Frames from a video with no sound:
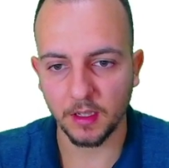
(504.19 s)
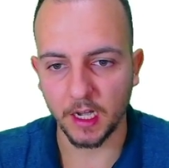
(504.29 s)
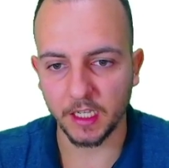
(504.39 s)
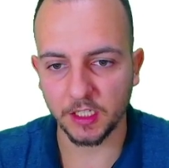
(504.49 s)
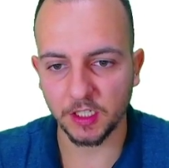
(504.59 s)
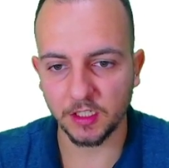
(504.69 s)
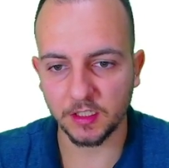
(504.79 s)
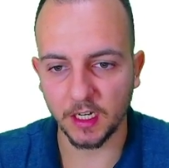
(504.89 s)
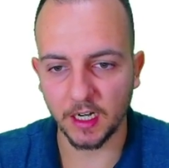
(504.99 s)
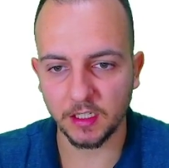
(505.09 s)
I can change
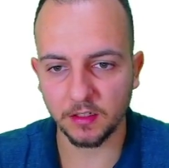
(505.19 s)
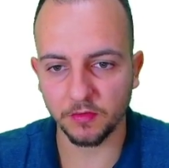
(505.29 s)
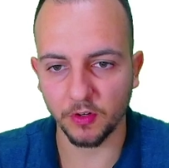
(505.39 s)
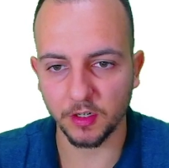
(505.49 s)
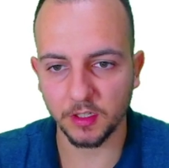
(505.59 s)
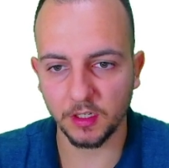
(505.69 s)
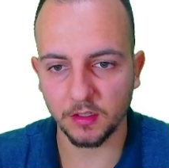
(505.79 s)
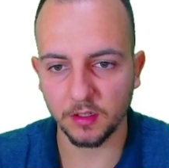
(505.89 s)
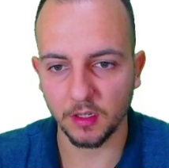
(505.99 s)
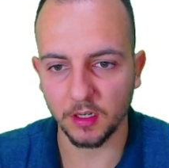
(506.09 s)
the item
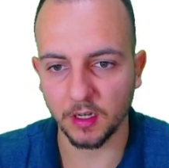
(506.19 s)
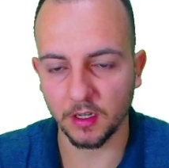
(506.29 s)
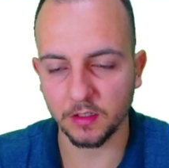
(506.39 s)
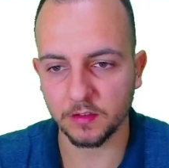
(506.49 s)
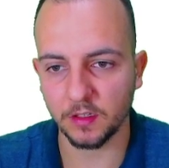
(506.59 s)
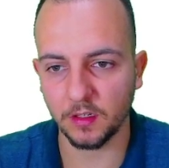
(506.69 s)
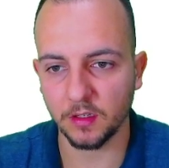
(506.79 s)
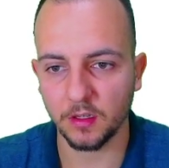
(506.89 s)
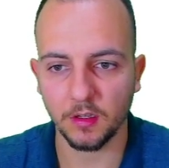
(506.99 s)
14 and see,